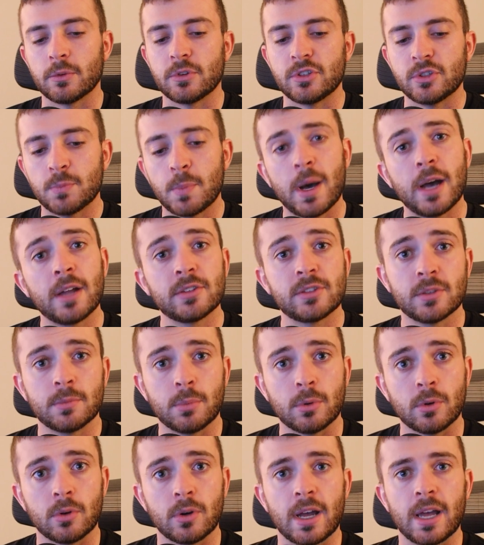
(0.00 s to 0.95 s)

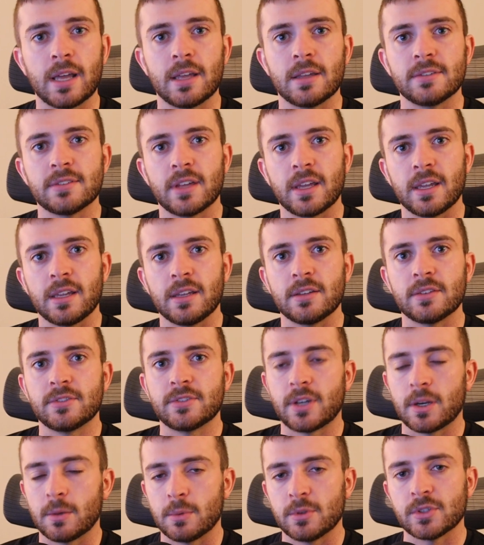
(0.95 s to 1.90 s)
responsible as a
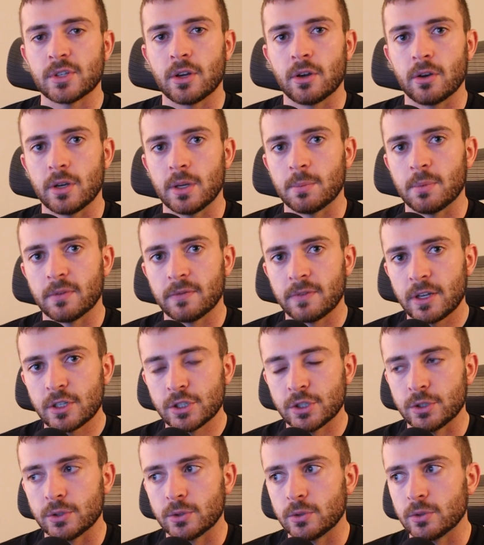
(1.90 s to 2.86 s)
cybersecurity
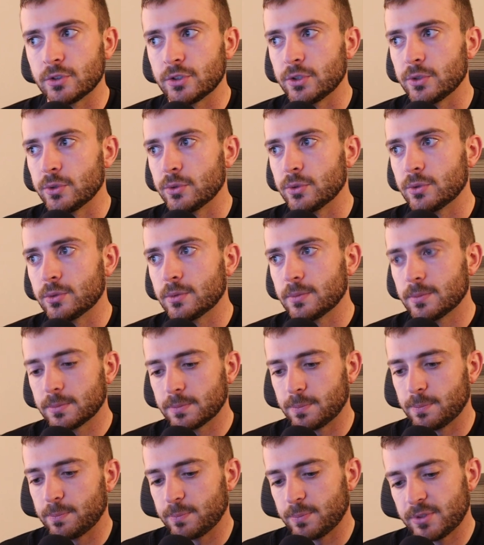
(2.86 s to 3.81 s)
professional to
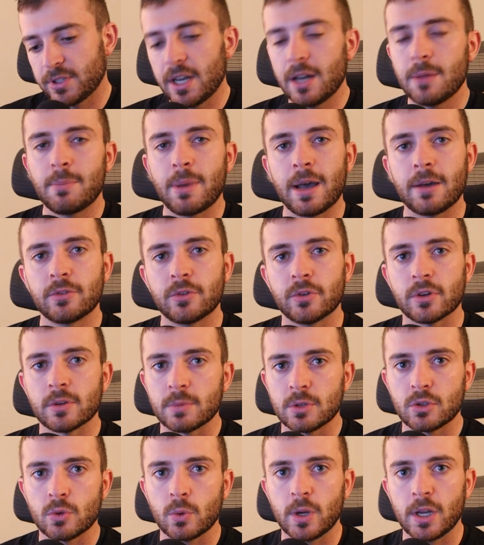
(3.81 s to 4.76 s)
set a boundary
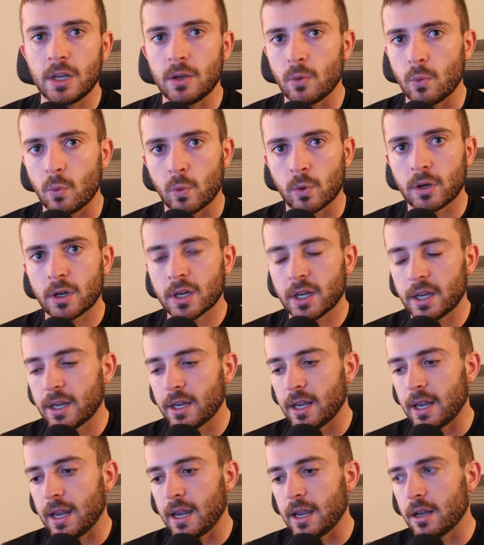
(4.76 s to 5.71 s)
between work
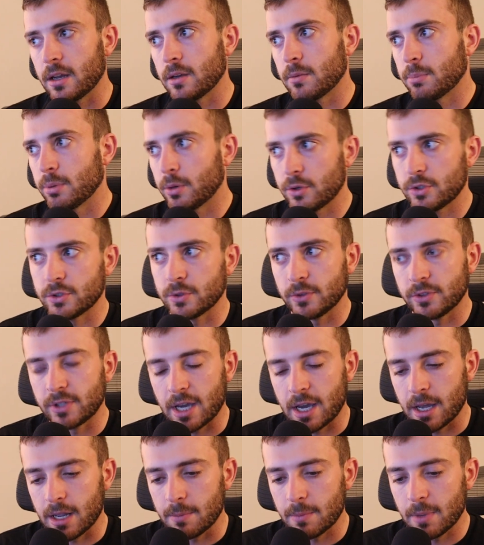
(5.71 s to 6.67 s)
and personal
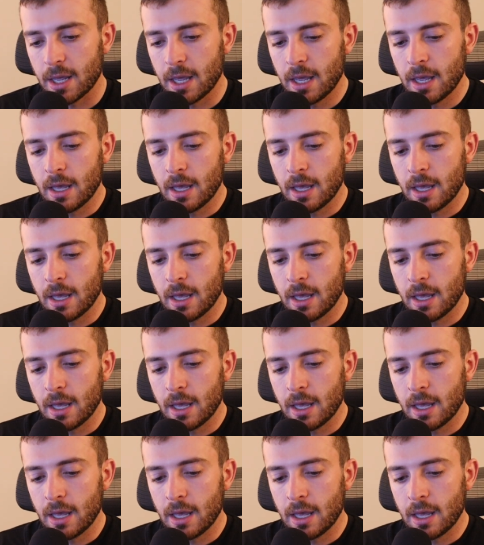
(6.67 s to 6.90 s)
time.